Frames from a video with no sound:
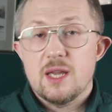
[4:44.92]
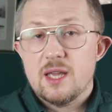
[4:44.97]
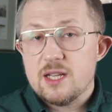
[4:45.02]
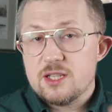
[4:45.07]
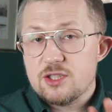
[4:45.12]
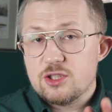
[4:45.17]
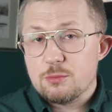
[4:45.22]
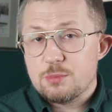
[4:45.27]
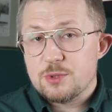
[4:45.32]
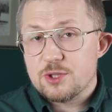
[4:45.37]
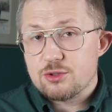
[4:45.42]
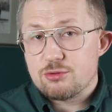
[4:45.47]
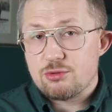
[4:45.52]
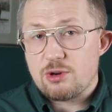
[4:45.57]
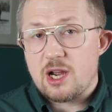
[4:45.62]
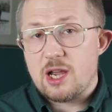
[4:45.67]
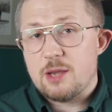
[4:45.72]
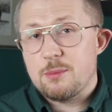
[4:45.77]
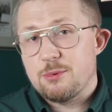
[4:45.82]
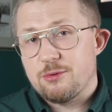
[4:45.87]
Hit
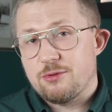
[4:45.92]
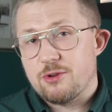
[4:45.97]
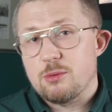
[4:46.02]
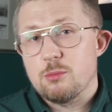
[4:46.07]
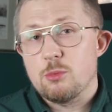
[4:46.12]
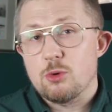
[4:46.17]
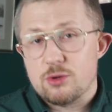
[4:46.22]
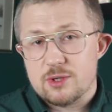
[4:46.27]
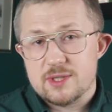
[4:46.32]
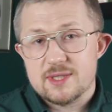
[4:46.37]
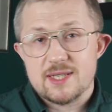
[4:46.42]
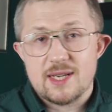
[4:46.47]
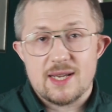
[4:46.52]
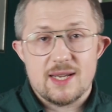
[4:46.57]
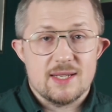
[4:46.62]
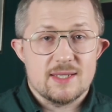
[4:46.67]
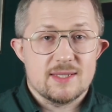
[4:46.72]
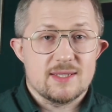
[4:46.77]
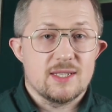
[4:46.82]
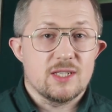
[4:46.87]
subscribe for more
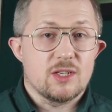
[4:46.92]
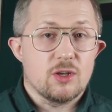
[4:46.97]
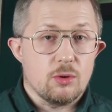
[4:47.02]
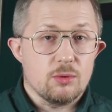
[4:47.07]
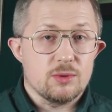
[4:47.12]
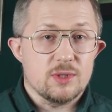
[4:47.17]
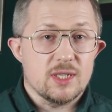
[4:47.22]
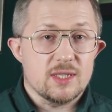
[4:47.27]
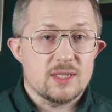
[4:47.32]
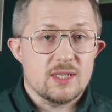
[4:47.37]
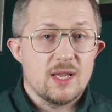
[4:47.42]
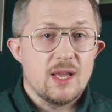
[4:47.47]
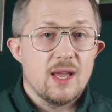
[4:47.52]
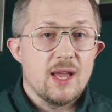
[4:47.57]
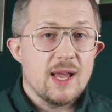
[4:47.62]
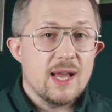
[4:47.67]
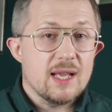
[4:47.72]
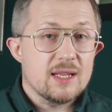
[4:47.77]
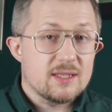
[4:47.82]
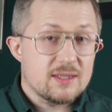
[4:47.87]
Science Decoded
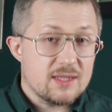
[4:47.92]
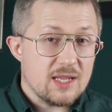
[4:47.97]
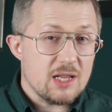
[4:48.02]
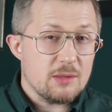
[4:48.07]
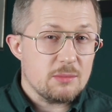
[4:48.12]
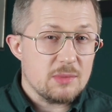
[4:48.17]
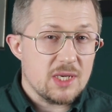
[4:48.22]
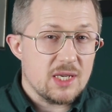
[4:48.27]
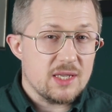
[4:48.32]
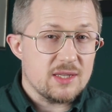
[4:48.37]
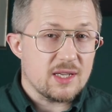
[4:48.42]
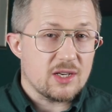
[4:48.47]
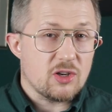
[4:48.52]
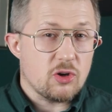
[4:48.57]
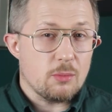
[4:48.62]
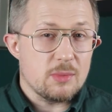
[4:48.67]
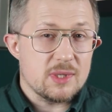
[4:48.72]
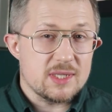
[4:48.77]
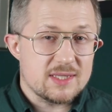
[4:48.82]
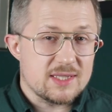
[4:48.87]
and tell me in the
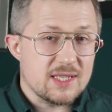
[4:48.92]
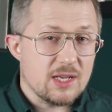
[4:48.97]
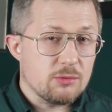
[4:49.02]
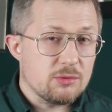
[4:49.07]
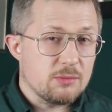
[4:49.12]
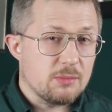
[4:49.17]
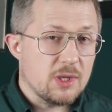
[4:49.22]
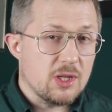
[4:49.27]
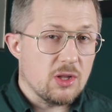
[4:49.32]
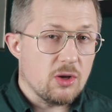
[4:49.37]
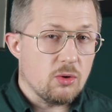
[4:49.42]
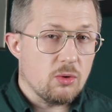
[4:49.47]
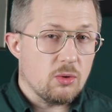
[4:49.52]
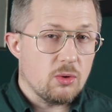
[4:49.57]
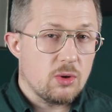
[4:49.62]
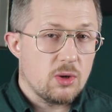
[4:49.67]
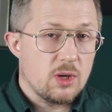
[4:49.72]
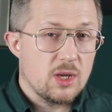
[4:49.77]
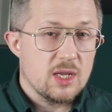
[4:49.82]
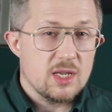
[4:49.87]
comments down
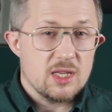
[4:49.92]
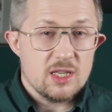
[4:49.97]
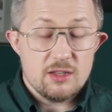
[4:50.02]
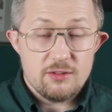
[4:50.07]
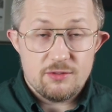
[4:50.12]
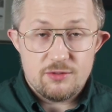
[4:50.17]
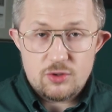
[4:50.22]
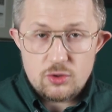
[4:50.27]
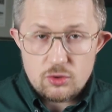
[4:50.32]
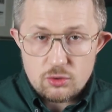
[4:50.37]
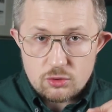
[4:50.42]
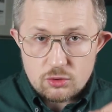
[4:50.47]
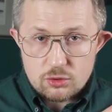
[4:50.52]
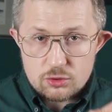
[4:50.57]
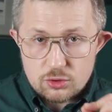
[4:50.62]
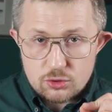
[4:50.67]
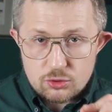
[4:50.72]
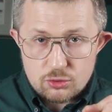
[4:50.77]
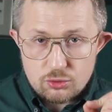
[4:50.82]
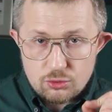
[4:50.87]
below. If you
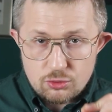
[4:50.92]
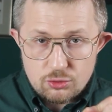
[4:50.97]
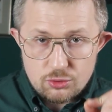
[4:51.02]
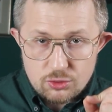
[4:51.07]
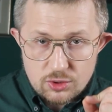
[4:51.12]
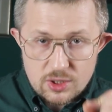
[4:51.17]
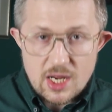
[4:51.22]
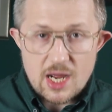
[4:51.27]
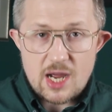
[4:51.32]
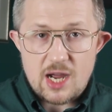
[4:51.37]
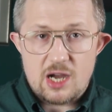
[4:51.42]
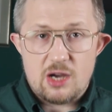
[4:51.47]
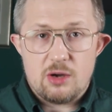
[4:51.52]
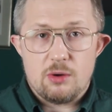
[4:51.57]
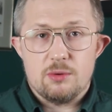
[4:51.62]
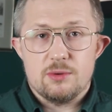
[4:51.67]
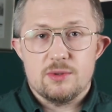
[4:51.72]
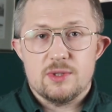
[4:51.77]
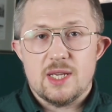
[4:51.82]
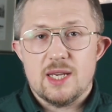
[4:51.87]
could turn
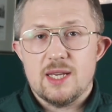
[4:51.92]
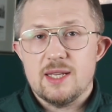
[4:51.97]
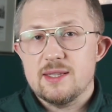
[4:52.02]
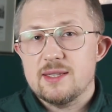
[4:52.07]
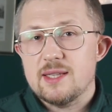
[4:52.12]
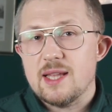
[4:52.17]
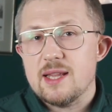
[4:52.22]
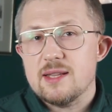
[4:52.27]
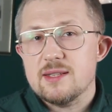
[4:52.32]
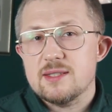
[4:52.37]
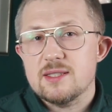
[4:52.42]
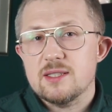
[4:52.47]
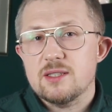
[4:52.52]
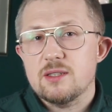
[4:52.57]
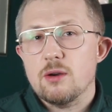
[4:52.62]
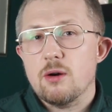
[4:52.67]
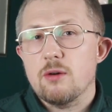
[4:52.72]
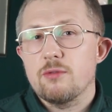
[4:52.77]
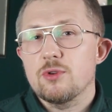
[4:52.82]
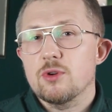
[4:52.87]
down the
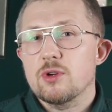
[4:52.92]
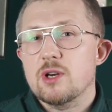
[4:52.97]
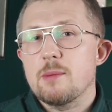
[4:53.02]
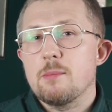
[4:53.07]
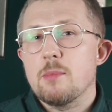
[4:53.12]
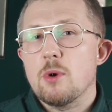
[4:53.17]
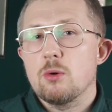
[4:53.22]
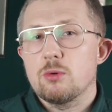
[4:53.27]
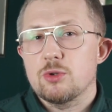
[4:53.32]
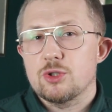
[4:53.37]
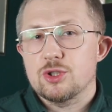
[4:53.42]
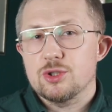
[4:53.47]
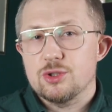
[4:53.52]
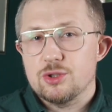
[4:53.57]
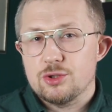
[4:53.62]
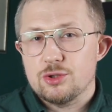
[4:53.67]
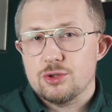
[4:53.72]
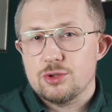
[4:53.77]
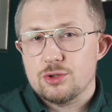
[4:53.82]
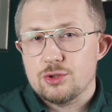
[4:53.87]
intensity of your
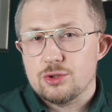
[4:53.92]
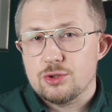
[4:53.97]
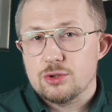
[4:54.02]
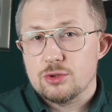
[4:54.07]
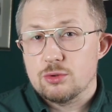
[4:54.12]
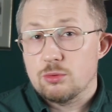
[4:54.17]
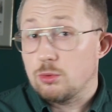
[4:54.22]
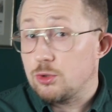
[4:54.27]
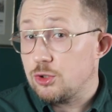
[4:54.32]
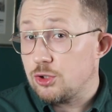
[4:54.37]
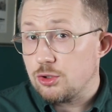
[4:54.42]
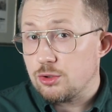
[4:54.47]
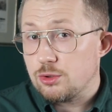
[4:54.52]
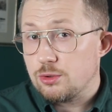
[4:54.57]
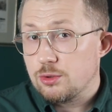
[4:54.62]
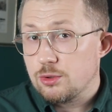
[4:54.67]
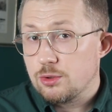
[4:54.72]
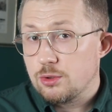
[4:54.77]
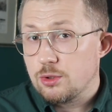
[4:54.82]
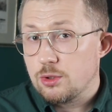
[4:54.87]
emotions, would you?
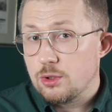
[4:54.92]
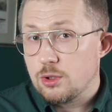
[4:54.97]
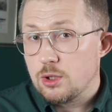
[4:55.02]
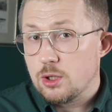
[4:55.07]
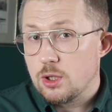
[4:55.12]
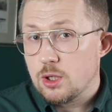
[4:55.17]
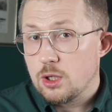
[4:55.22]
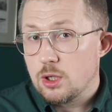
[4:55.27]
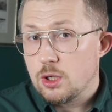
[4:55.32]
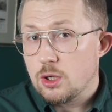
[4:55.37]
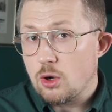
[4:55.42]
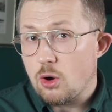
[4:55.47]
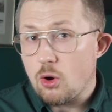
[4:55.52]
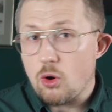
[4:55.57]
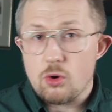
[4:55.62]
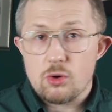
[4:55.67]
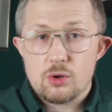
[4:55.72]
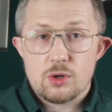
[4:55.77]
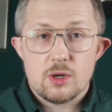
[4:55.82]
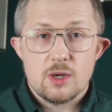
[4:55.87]

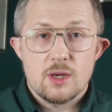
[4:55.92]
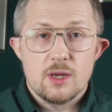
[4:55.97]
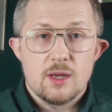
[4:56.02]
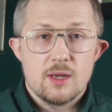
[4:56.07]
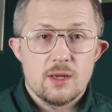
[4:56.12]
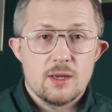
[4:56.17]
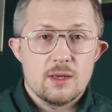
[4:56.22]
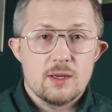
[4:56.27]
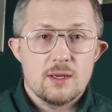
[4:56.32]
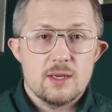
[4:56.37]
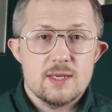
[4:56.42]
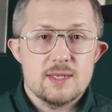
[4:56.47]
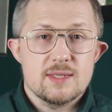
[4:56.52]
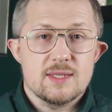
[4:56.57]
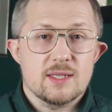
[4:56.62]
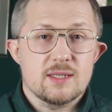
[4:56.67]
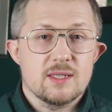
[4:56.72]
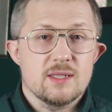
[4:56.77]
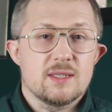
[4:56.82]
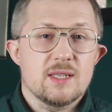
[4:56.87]
Or is
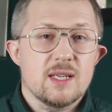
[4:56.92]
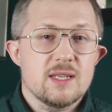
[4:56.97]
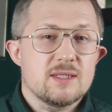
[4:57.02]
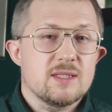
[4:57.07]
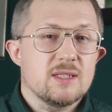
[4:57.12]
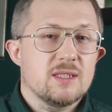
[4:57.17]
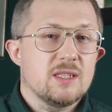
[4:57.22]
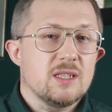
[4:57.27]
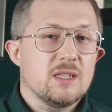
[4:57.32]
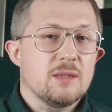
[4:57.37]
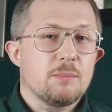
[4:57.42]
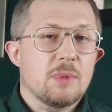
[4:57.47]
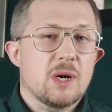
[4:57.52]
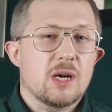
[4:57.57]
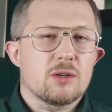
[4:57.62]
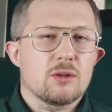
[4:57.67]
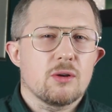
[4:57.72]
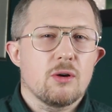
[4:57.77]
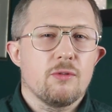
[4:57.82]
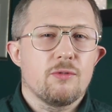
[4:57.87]
that intensity
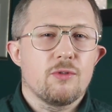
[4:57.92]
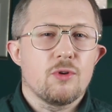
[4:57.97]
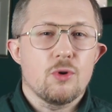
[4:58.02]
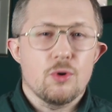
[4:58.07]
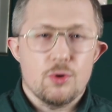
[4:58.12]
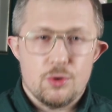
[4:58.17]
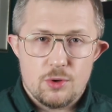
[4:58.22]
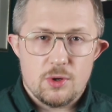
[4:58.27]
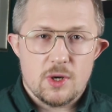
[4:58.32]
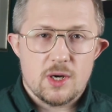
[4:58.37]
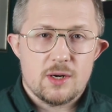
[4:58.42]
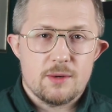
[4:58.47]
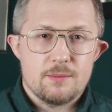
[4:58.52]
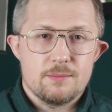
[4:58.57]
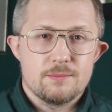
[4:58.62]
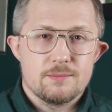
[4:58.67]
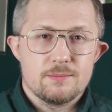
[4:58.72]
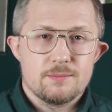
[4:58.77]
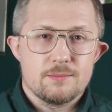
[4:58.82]
part of who you are?